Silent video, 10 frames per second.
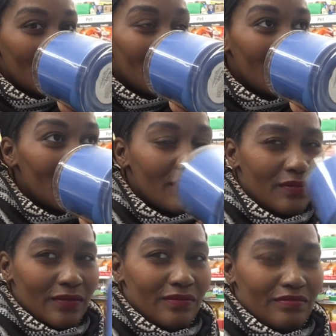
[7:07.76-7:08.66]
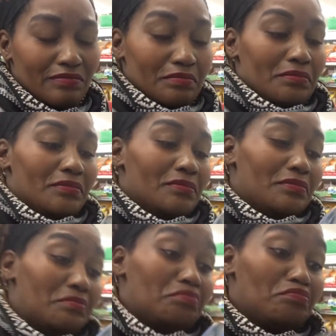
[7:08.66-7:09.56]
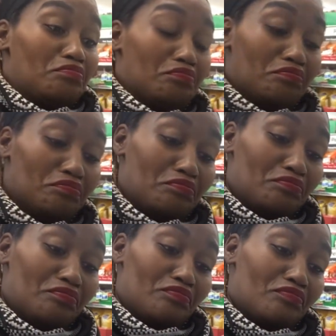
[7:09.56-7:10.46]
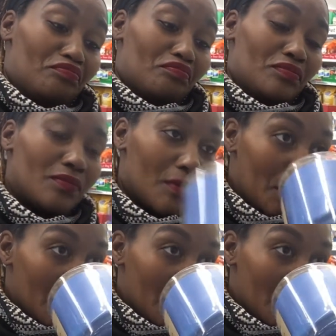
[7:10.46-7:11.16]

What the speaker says: (no one is talking)